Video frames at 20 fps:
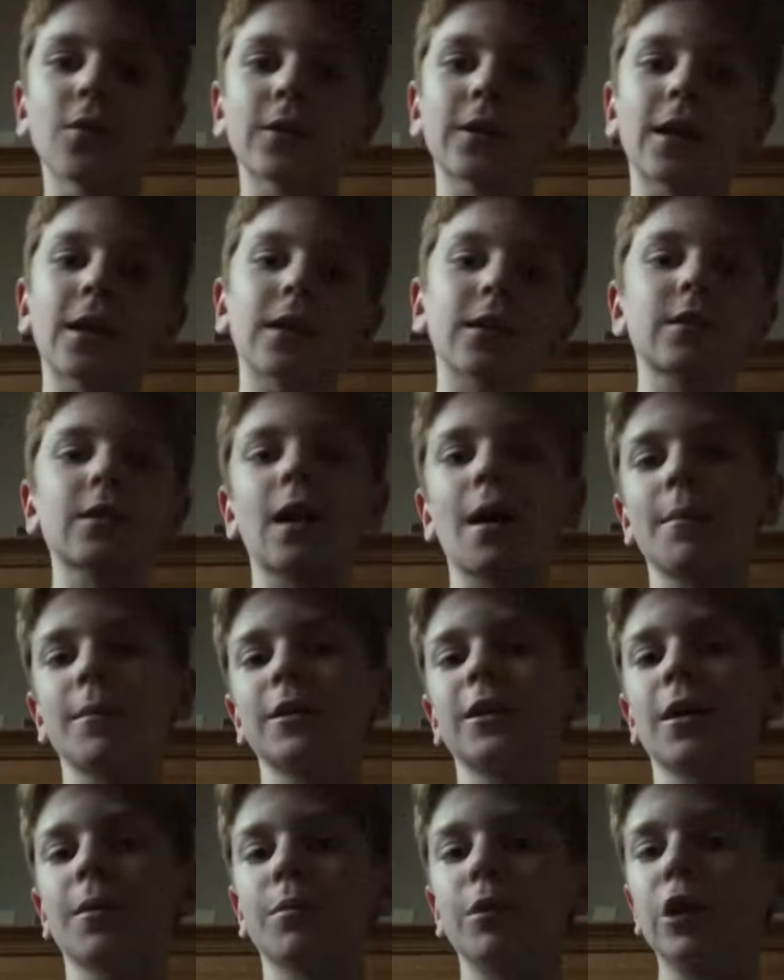what that is,
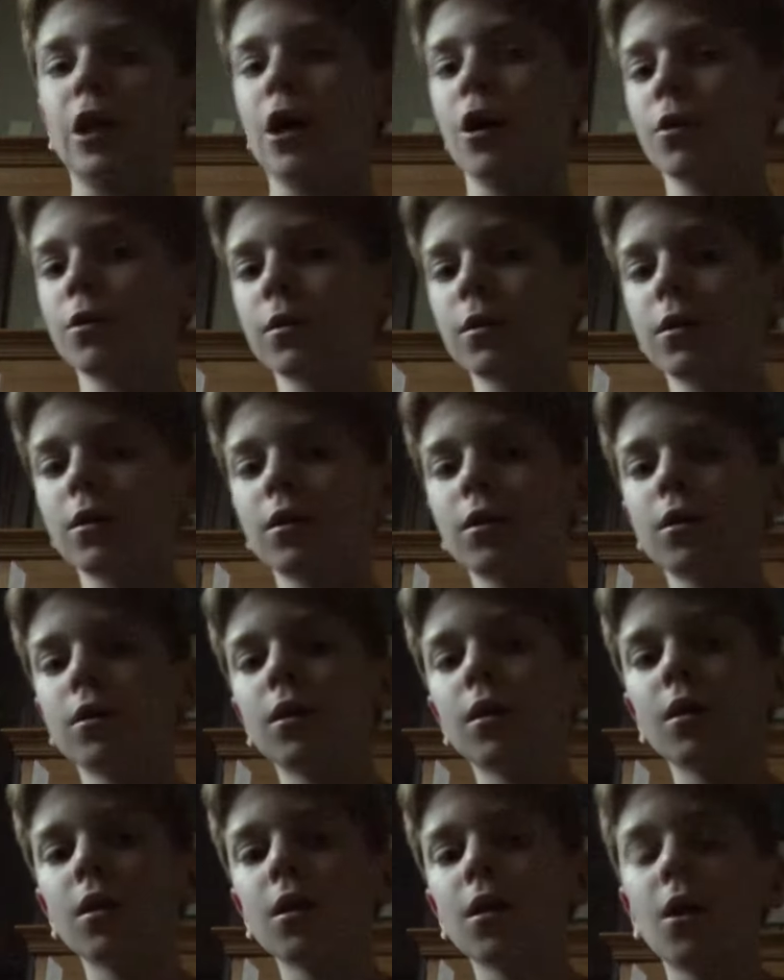comment down below.
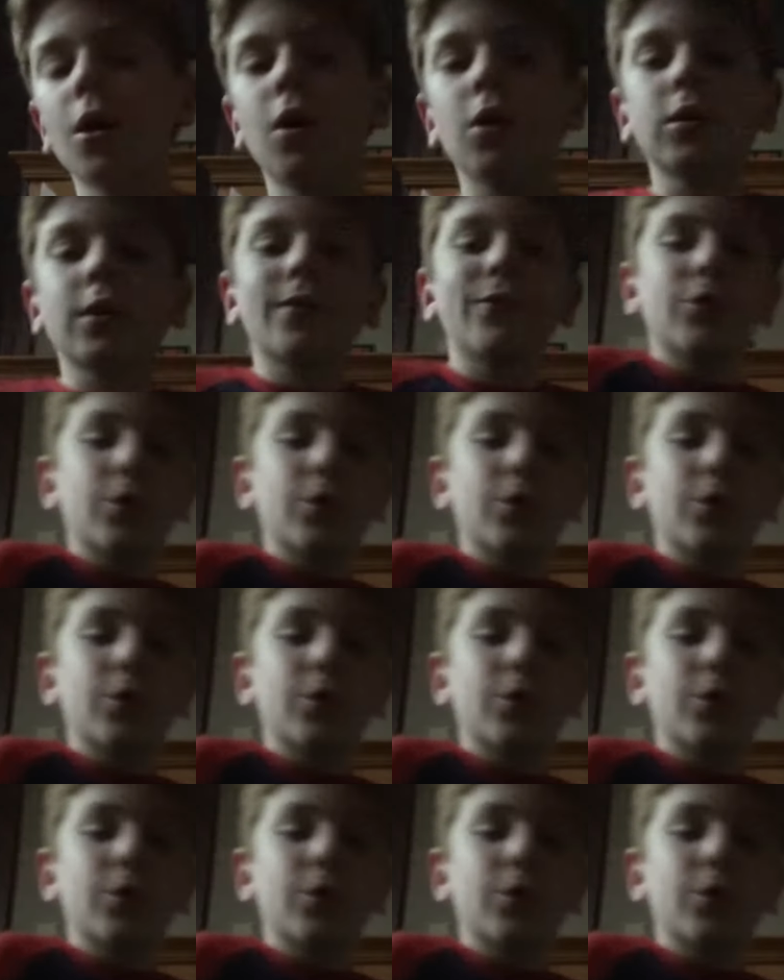I'll give